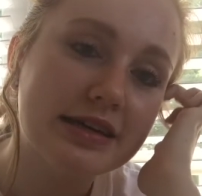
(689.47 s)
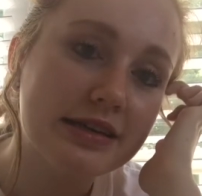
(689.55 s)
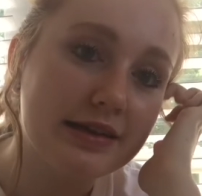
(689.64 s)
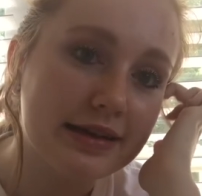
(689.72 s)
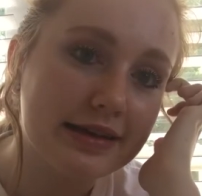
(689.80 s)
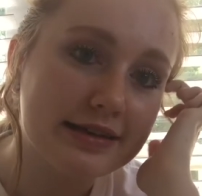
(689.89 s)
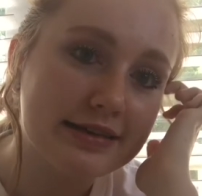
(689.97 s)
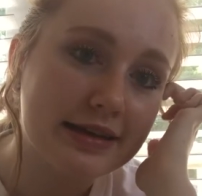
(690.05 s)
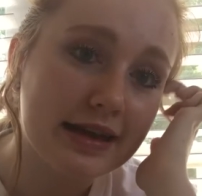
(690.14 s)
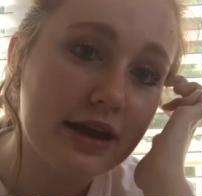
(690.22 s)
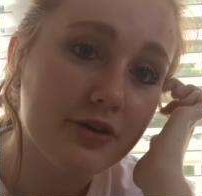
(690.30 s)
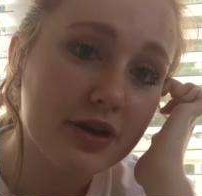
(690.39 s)
like I said,
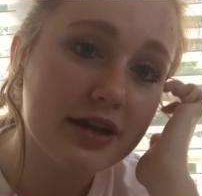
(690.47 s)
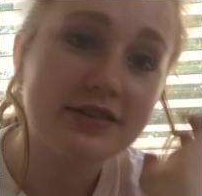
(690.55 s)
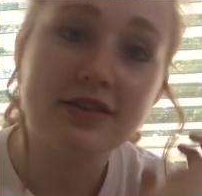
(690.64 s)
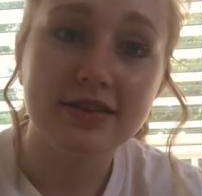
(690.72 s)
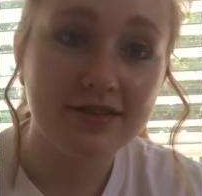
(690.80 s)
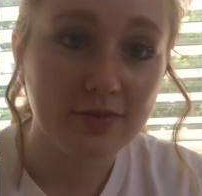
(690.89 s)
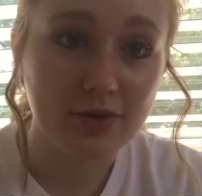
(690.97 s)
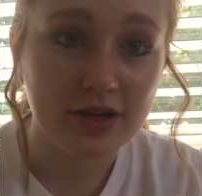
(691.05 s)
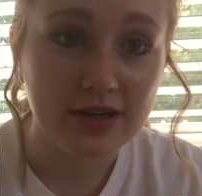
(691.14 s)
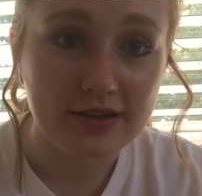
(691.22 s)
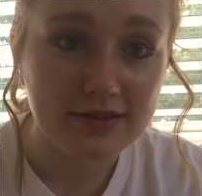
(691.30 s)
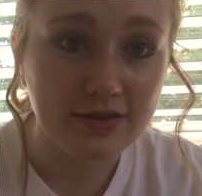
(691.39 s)
I don't got tons of
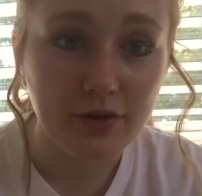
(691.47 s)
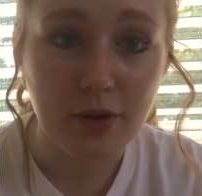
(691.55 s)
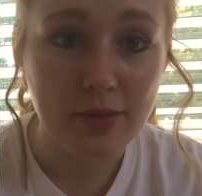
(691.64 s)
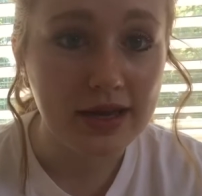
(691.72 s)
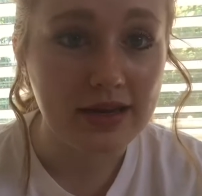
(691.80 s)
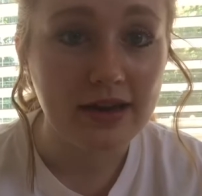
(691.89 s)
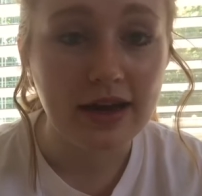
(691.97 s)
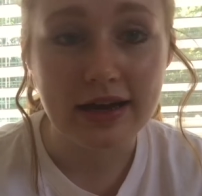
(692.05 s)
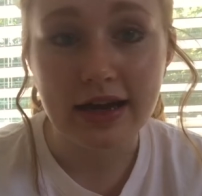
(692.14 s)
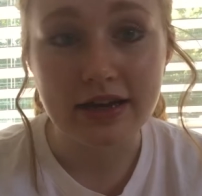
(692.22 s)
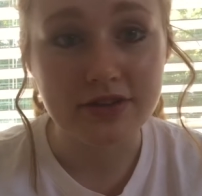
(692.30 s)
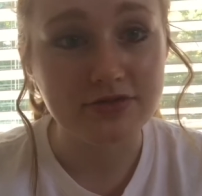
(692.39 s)
money, so I mean I
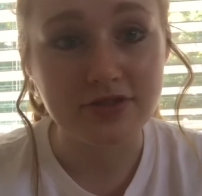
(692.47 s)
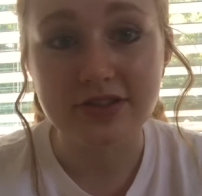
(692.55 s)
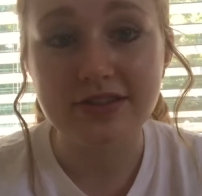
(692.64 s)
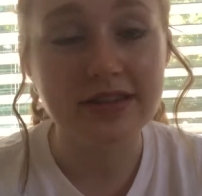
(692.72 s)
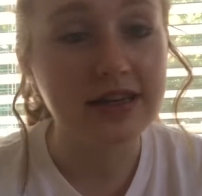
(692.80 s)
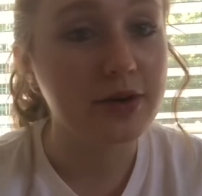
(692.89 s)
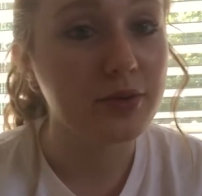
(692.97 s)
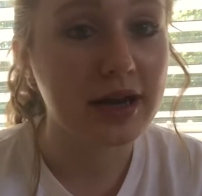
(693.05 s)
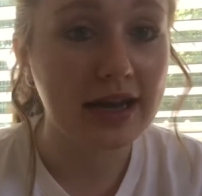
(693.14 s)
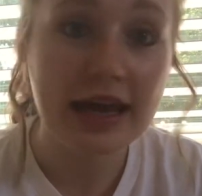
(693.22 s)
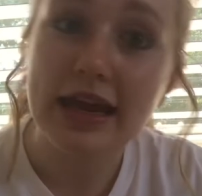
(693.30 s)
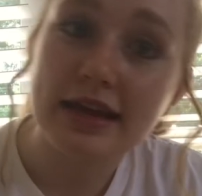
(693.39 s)
gotta just get what I
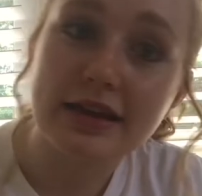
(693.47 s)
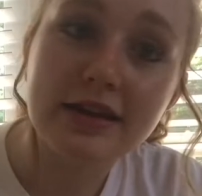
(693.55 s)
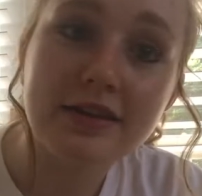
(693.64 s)
can.